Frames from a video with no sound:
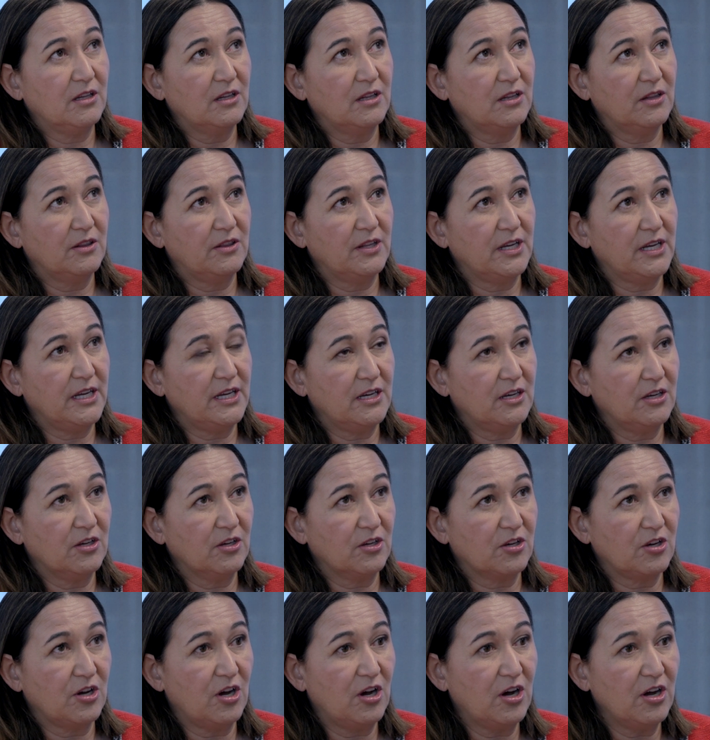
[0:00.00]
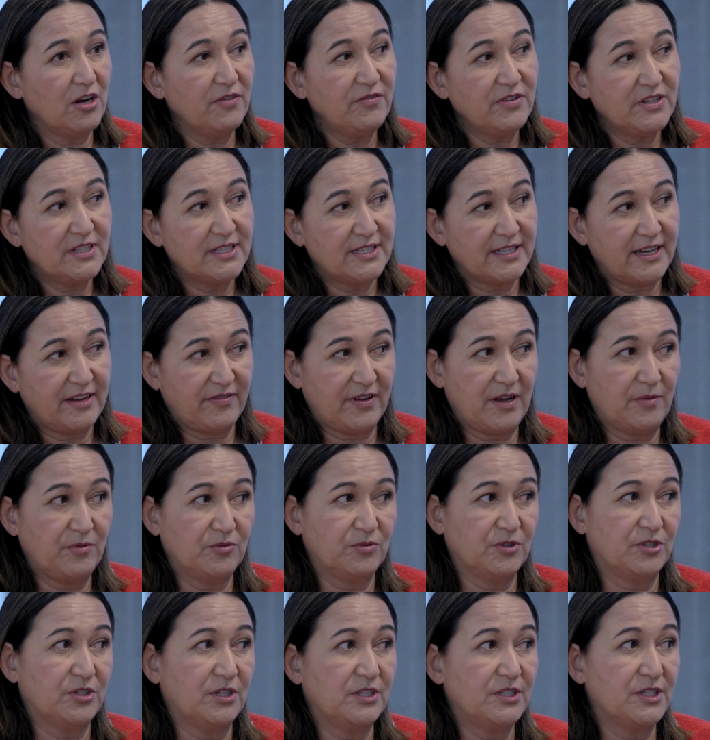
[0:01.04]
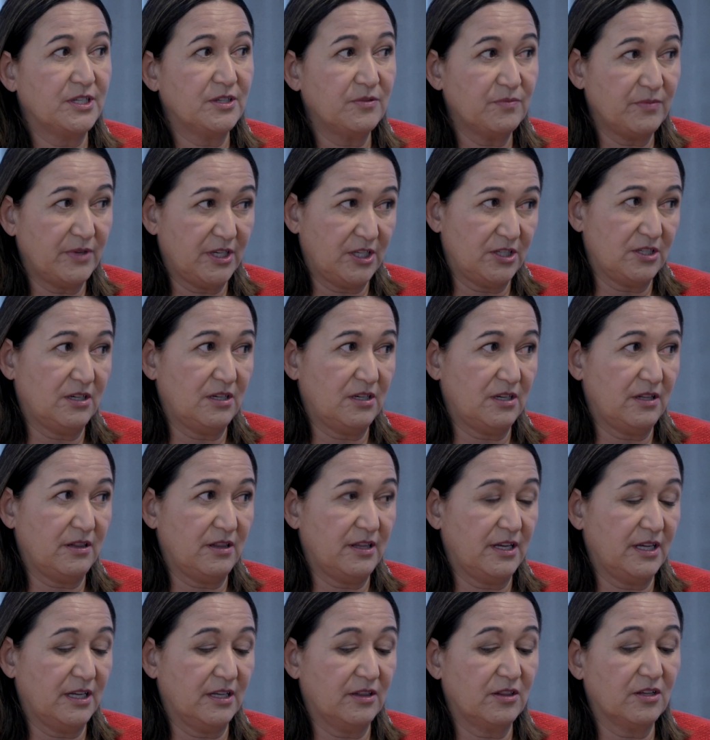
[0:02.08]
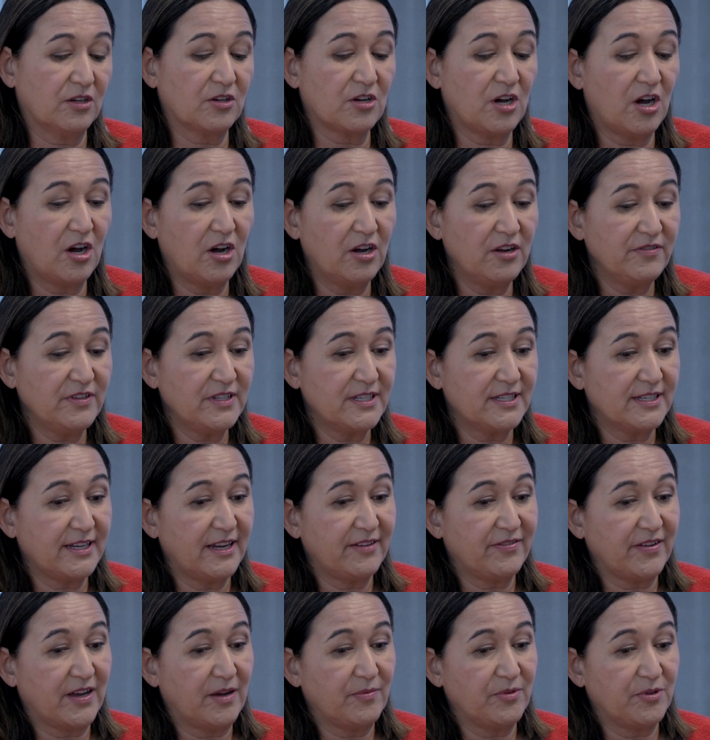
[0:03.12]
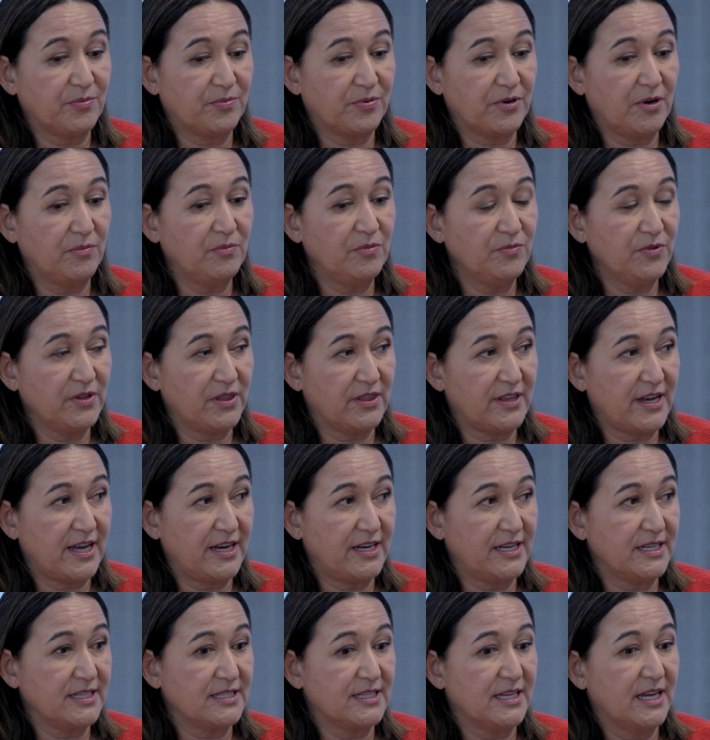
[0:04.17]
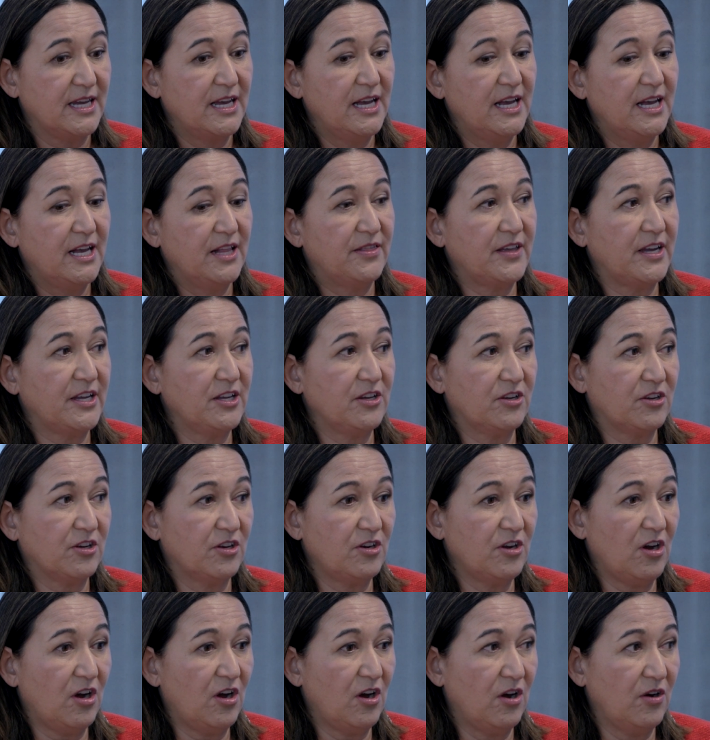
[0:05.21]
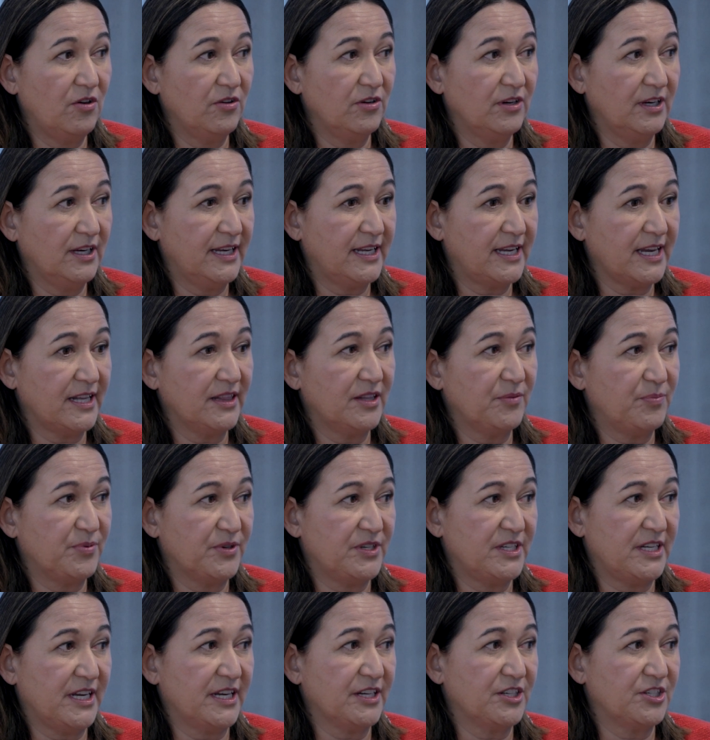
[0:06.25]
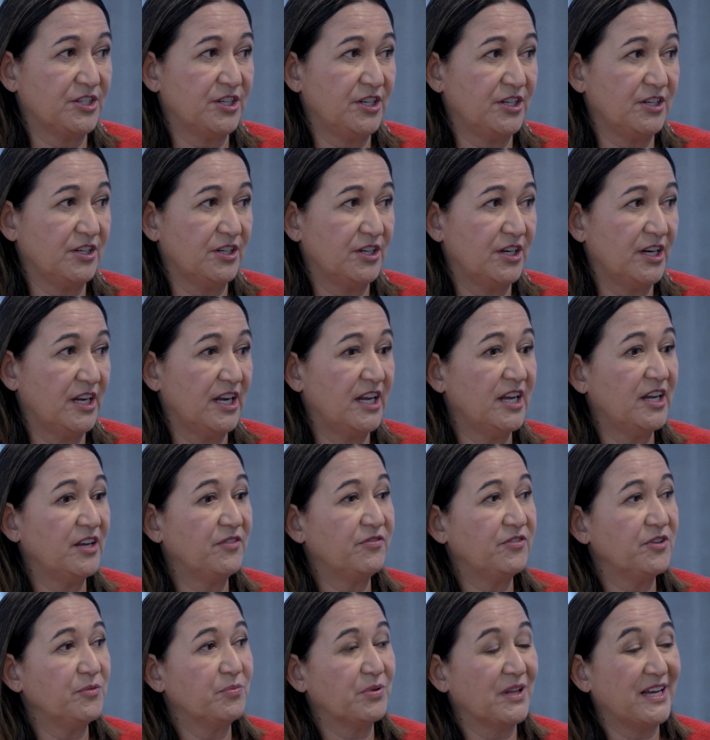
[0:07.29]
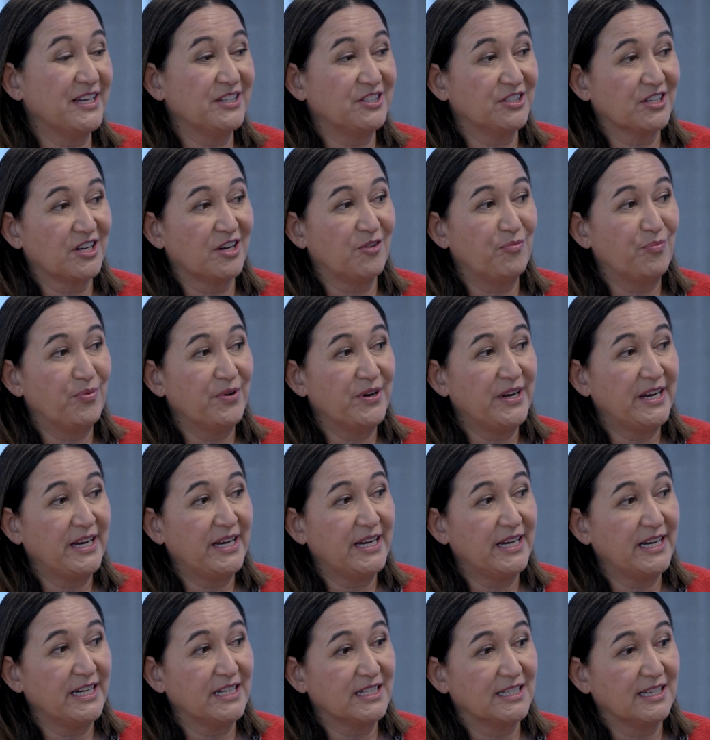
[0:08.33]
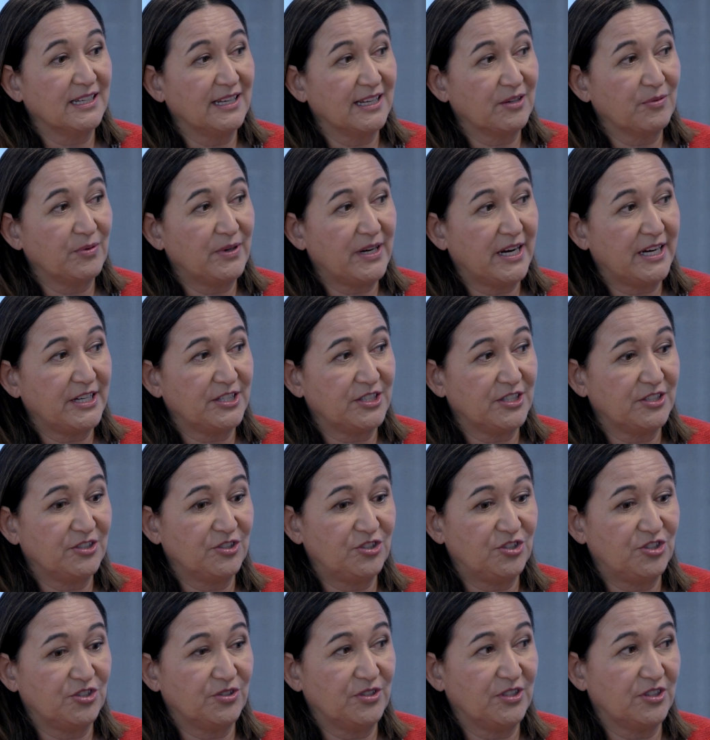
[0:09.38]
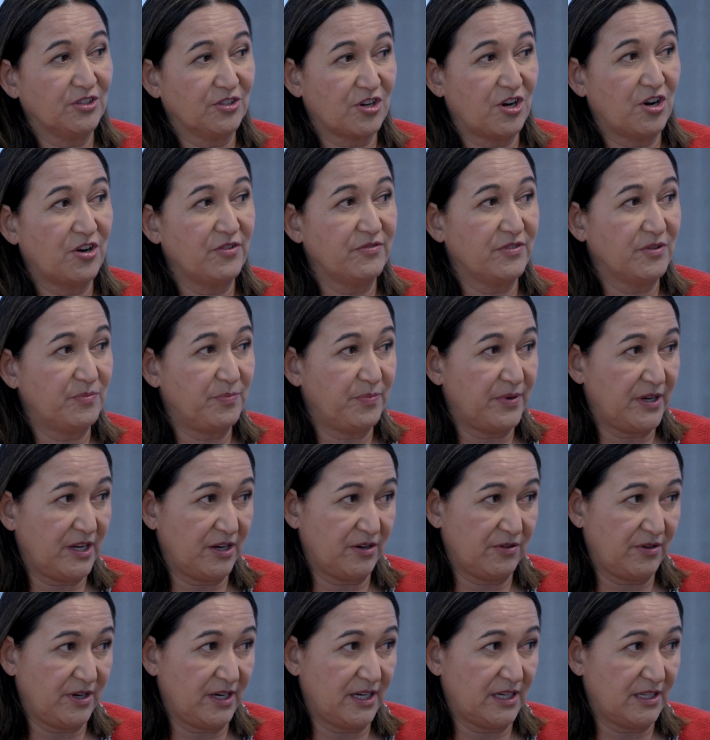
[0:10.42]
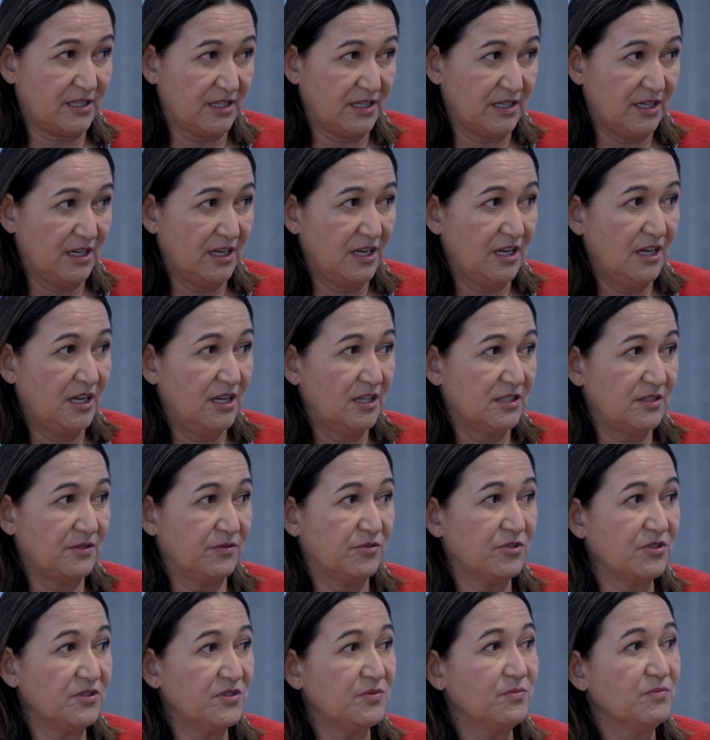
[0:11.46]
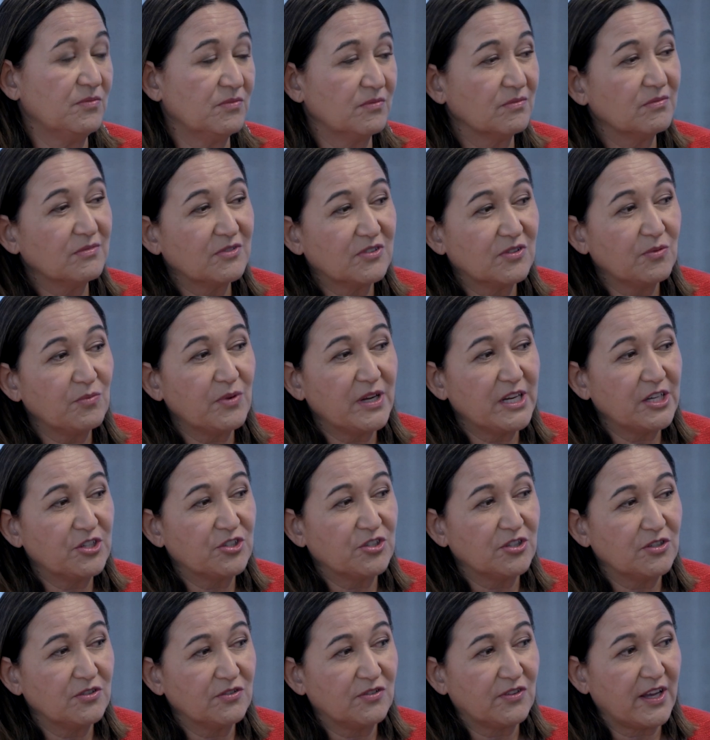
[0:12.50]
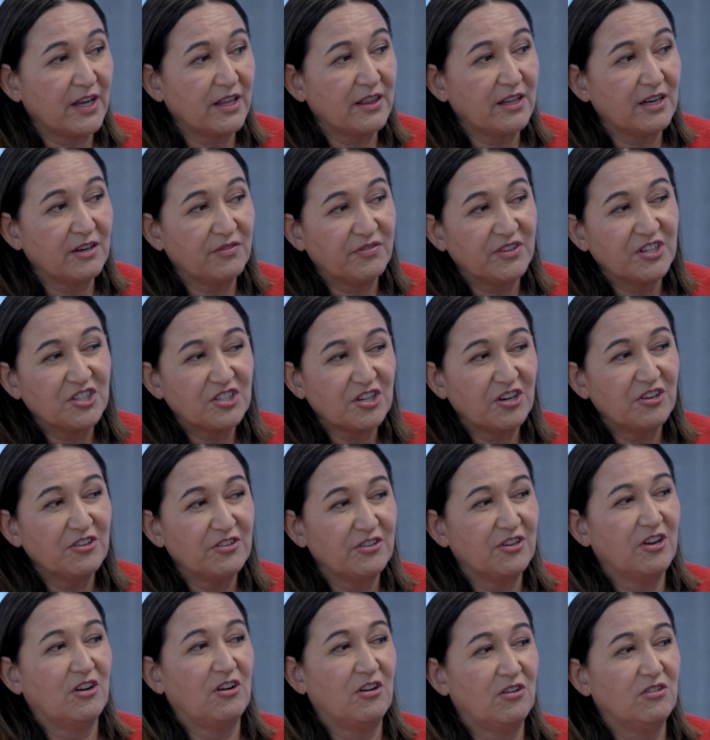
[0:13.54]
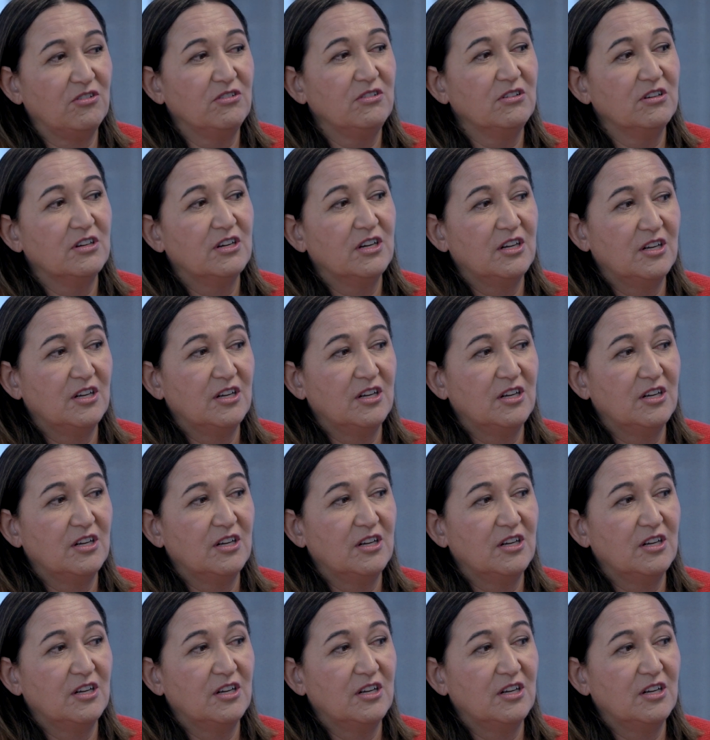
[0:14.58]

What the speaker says: the COVID safe harbour, which I didn't mention, I don't think. The COVID safe harbour, the problem with that is that you can only get the protection if you place your company into liquidation during the COVID period. So we've got some issues there that if you don't know,